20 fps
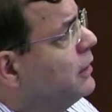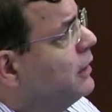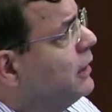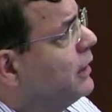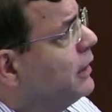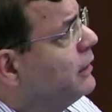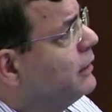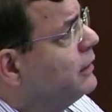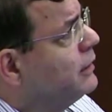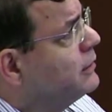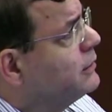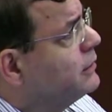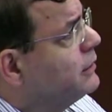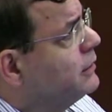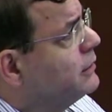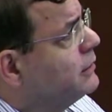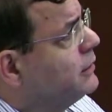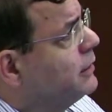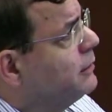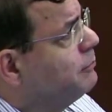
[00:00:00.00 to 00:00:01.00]
And this
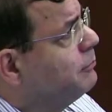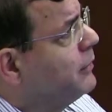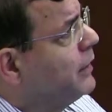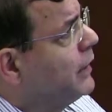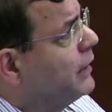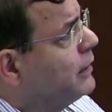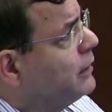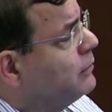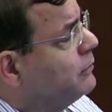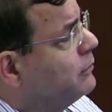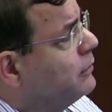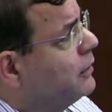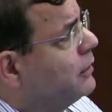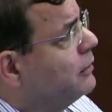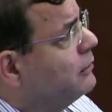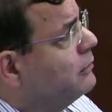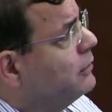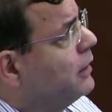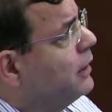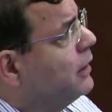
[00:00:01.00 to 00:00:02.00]
is in micro